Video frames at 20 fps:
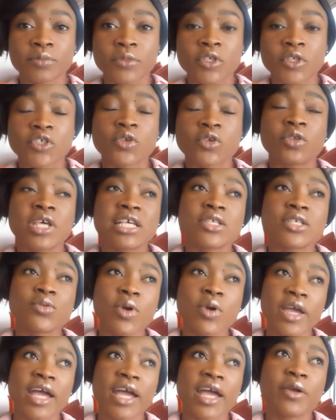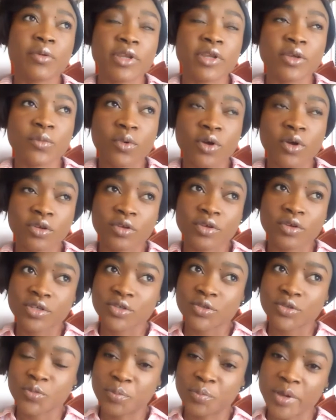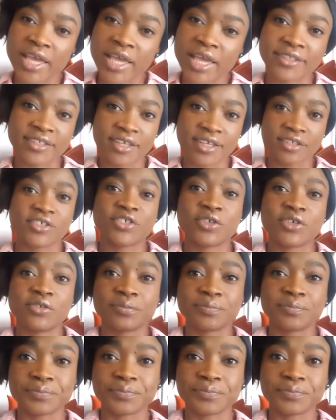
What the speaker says: So that's why I really want us to pay attention.